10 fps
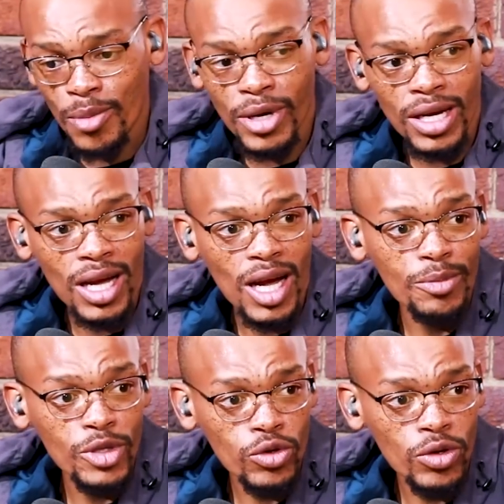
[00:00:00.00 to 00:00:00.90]
But
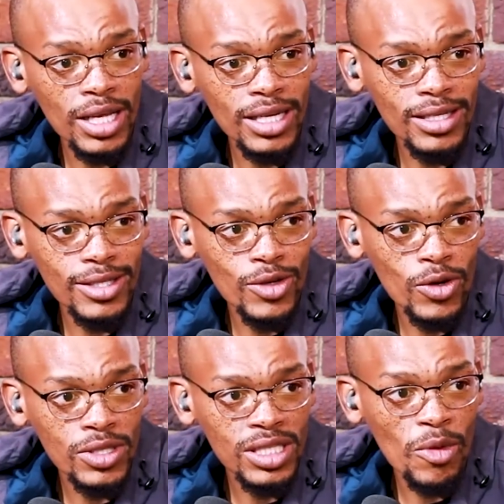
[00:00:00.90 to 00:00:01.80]
I'm sure that,
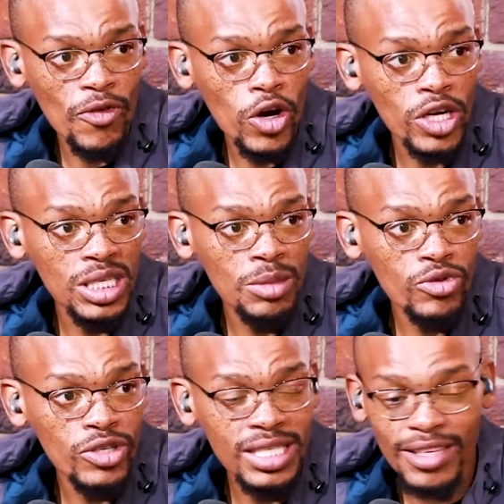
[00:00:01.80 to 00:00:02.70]
some of her contemporaries,